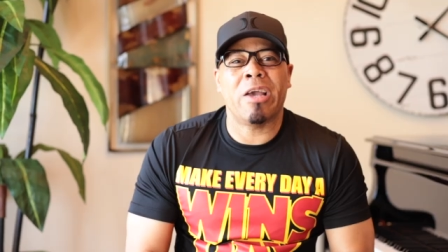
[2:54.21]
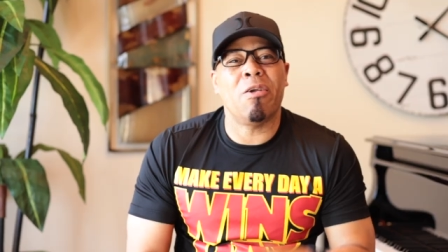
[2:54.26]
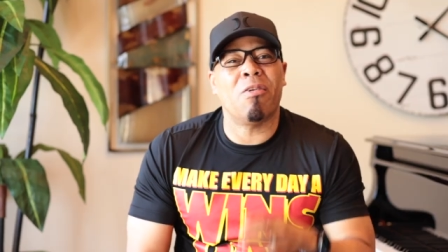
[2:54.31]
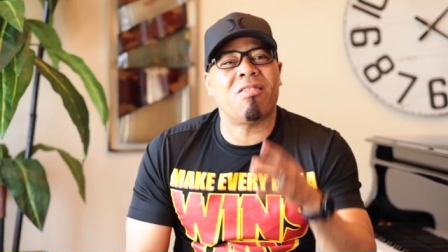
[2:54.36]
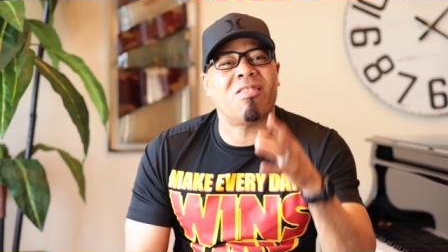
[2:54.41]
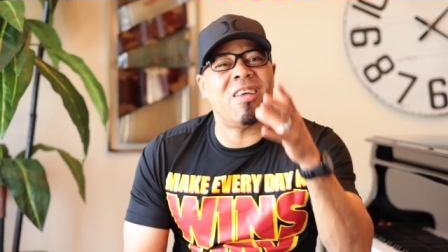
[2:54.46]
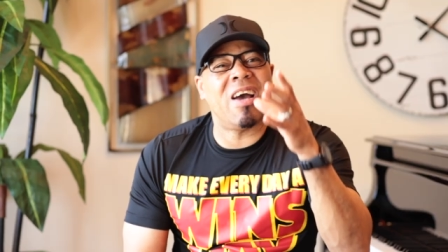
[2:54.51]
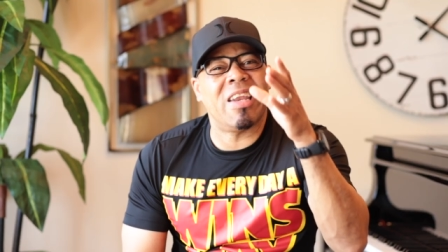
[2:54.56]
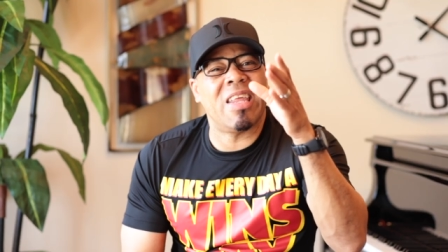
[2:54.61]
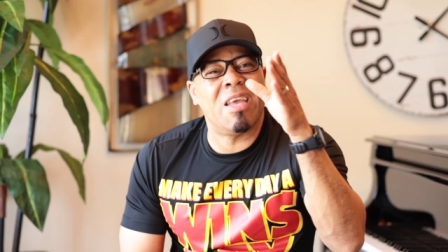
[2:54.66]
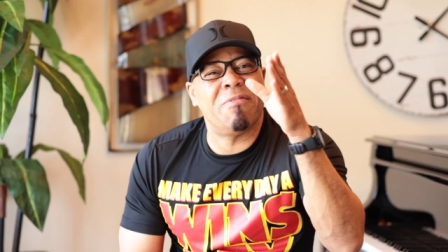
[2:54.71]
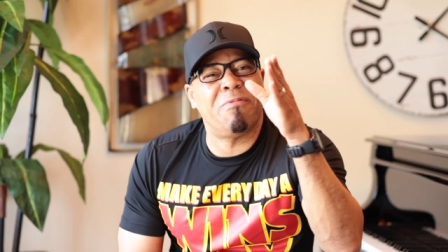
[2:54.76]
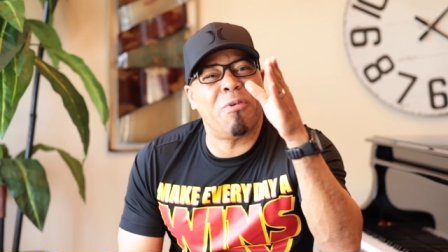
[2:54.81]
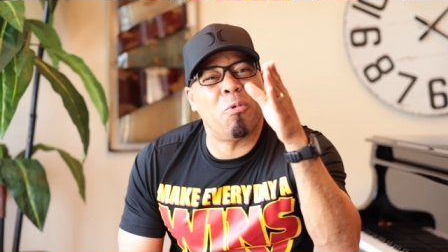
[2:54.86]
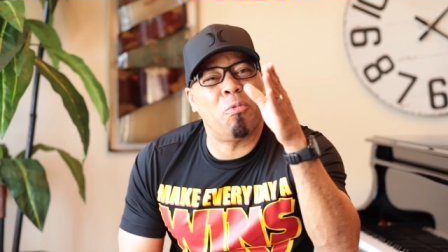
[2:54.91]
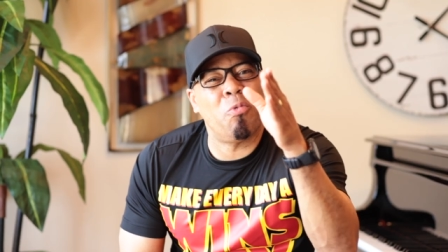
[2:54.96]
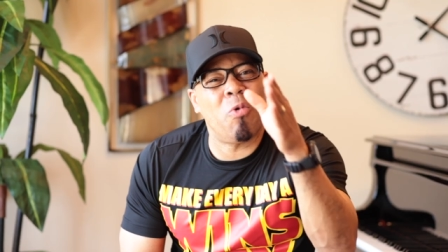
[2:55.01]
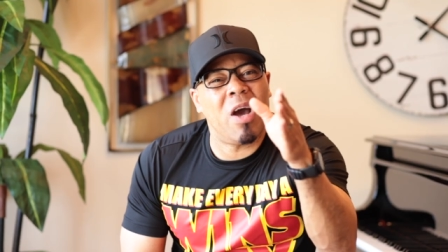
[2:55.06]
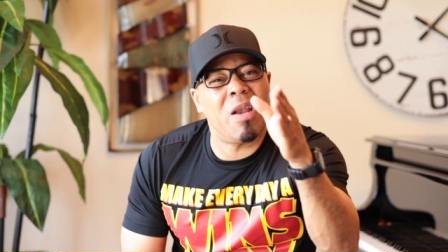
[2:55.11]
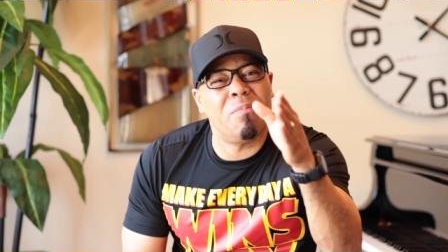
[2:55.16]
Are you studying
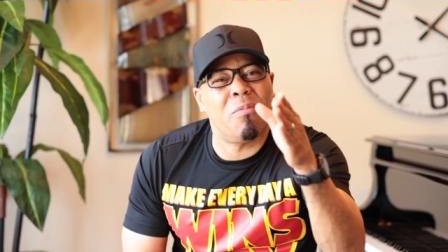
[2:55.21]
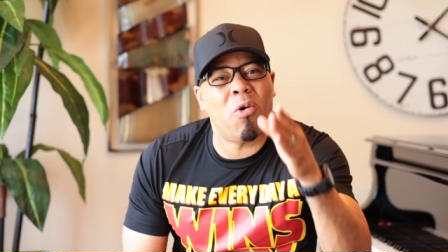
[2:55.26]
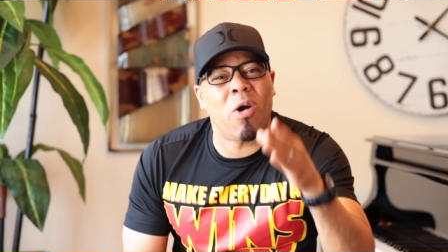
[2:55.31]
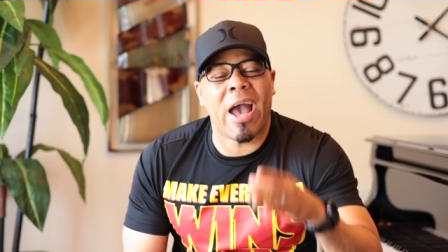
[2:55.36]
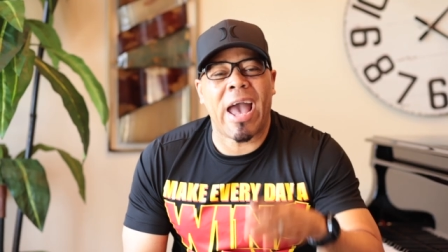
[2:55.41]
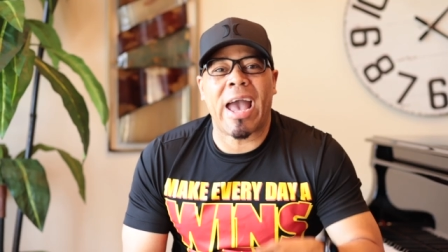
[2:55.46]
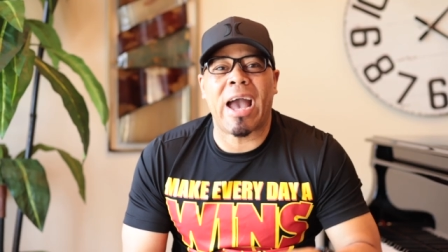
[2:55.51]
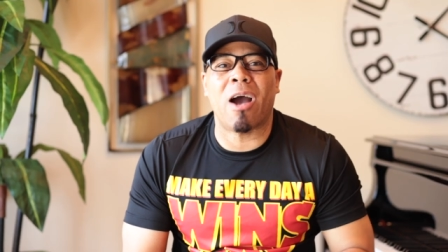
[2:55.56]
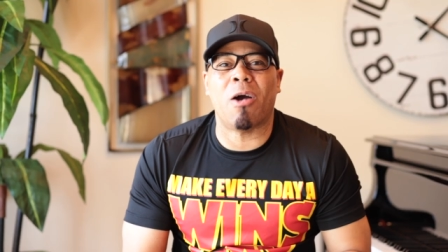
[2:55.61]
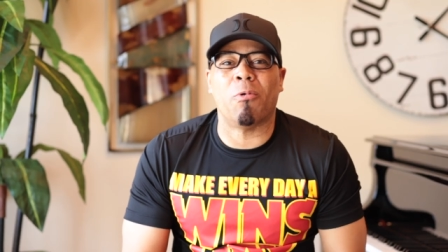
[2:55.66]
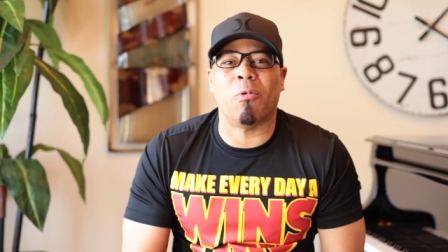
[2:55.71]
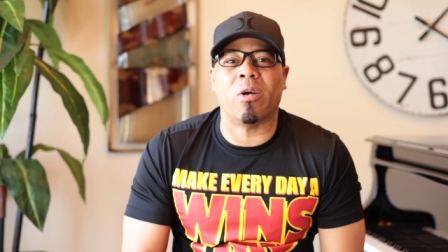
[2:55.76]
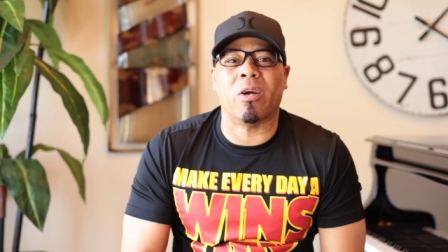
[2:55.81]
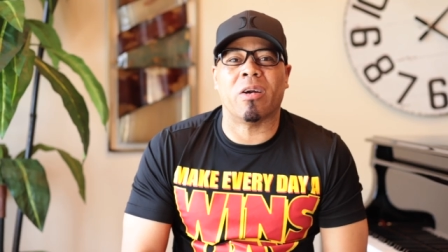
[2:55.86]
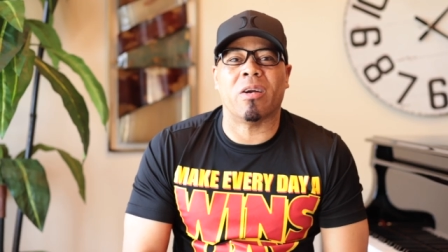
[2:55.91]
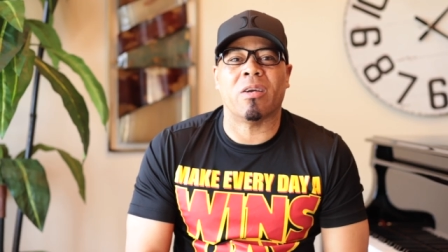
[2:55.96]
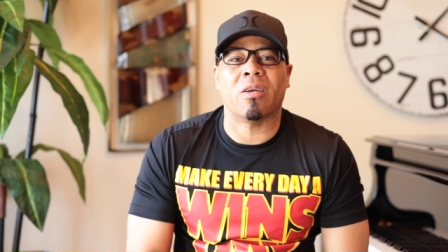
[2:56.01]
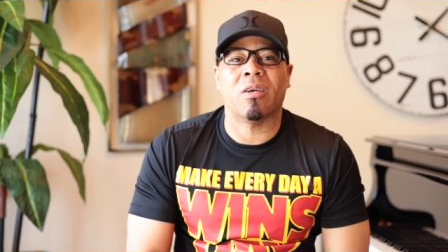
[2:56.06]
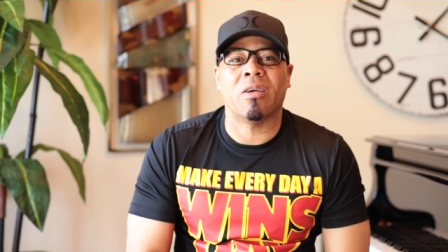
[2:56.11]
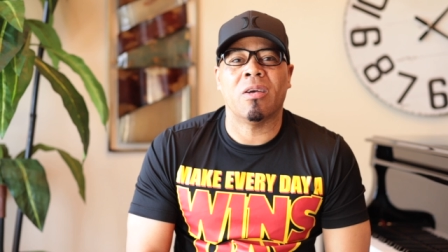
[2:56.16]
for one more
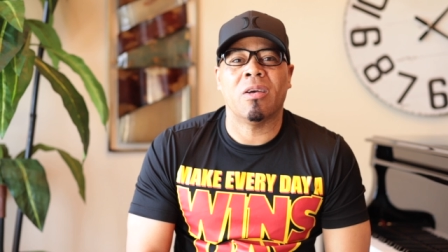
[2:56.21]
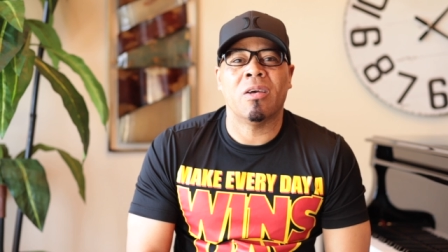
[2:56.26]
hour?